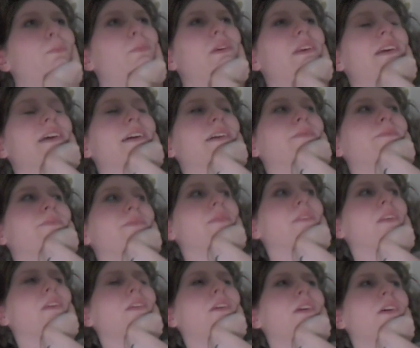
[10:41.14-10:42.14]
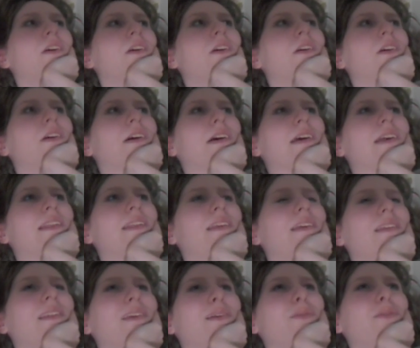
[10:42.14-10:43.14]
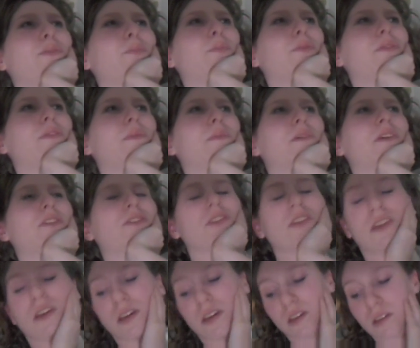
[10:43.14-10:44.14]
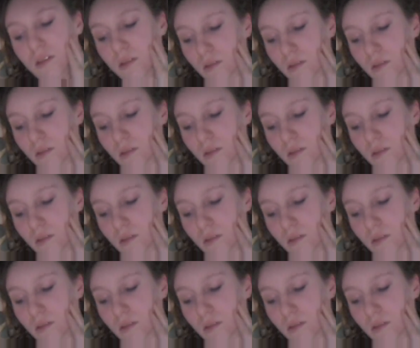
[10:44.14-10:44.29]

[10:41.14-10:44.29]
But yeah, I think that was pretty much it.